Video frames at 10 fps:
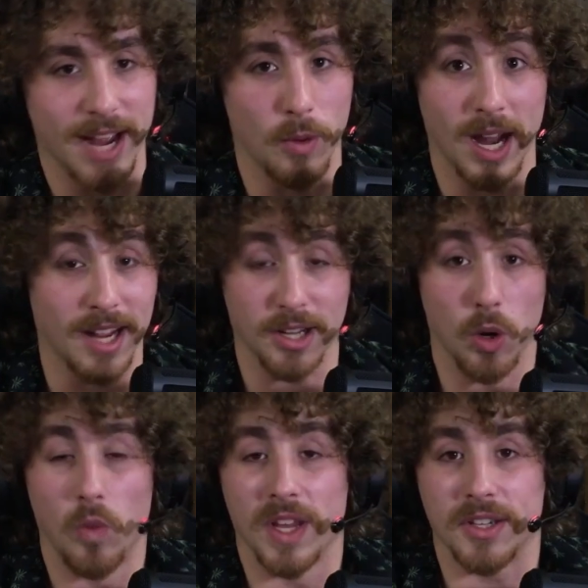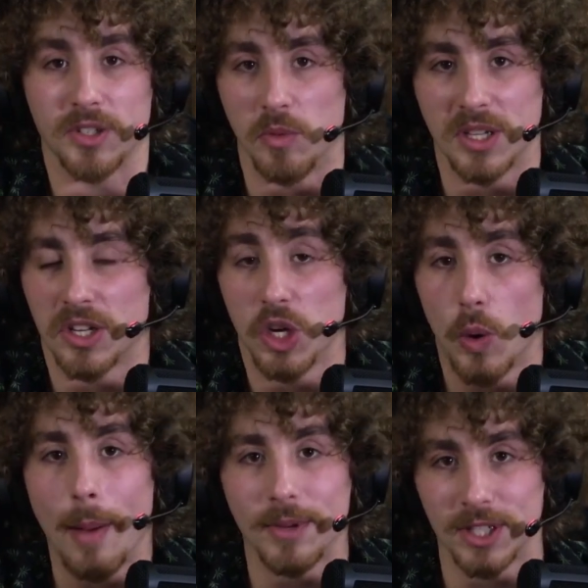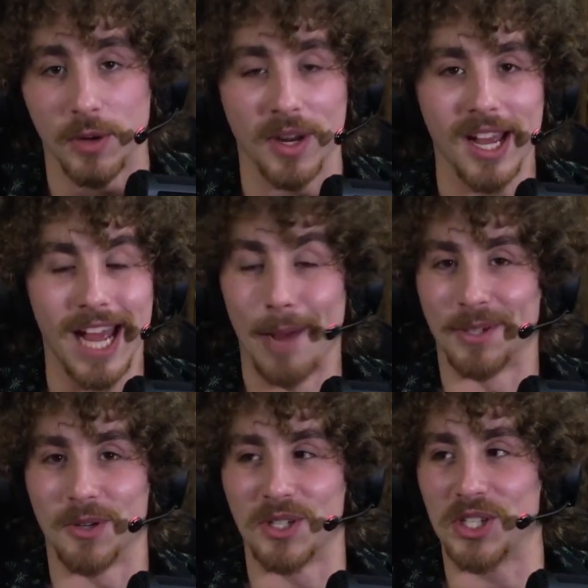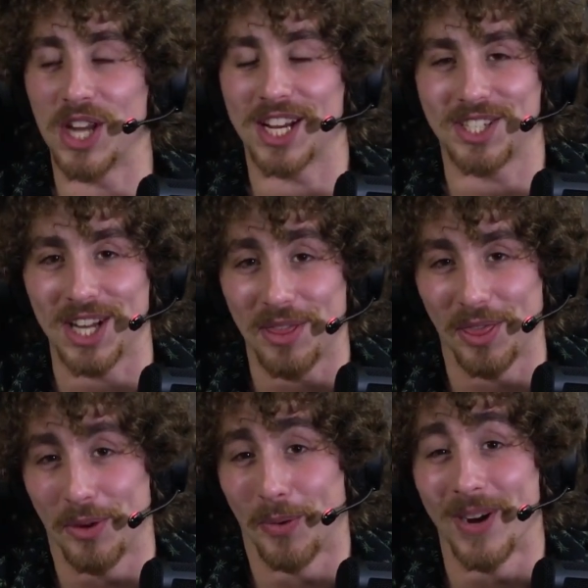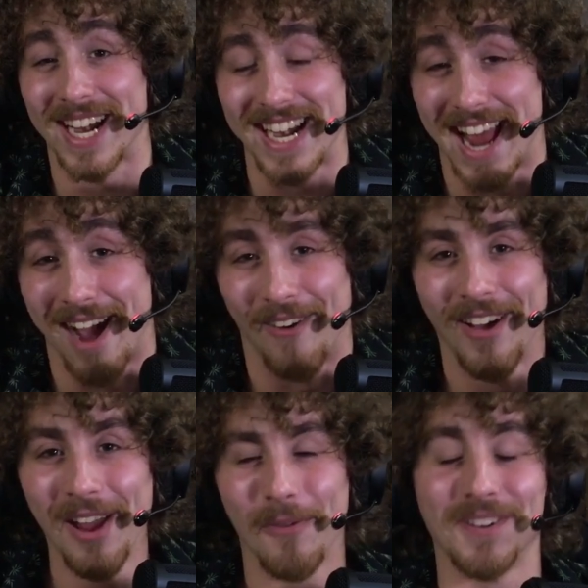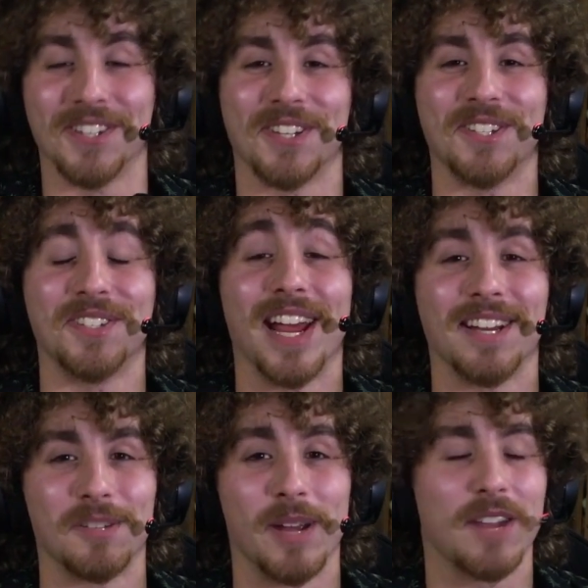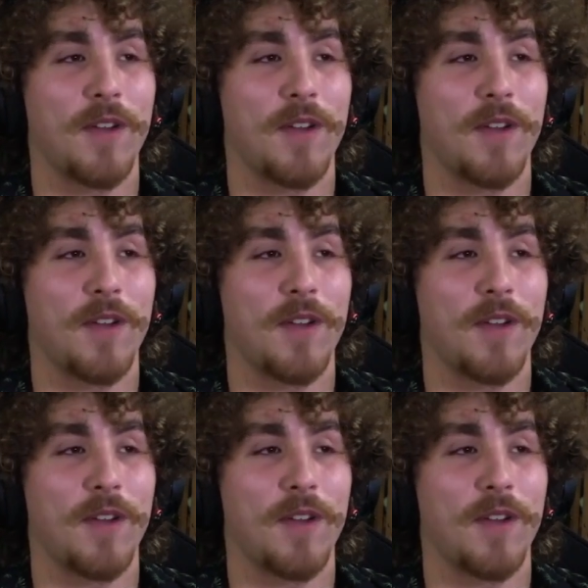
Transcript: at what I can only assume is a new episode, episode 63 now, which is insane to me.